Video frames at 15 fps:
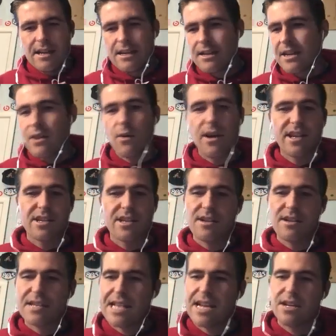not quite as good
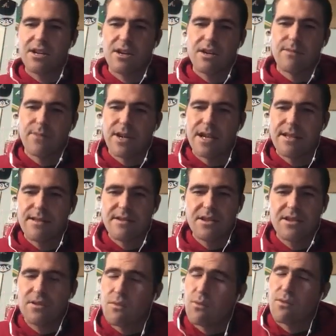as last year, but they're
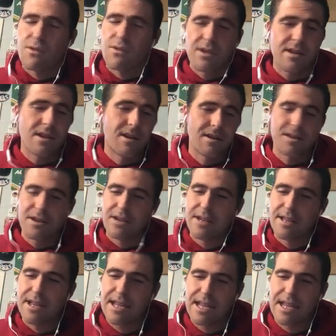still really darn good.